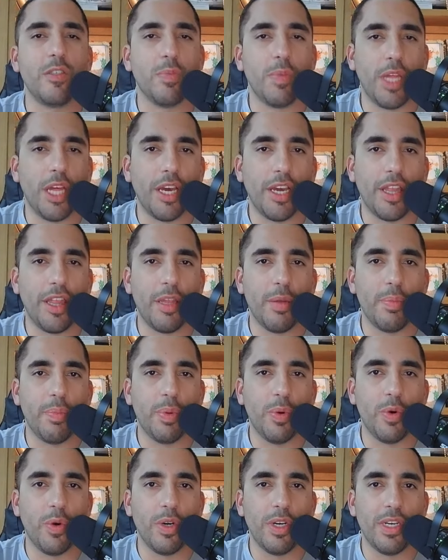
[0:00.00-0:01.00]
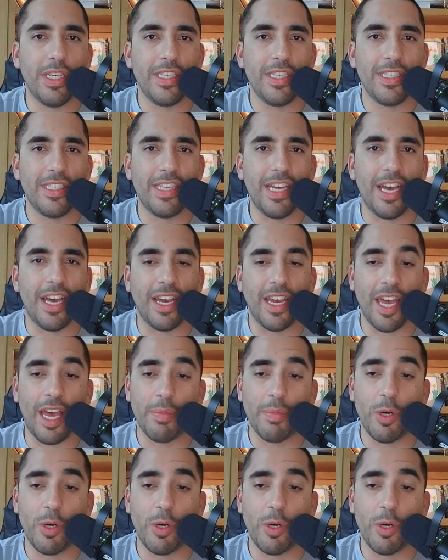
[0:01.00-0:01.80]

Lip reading: blogging theboys.com.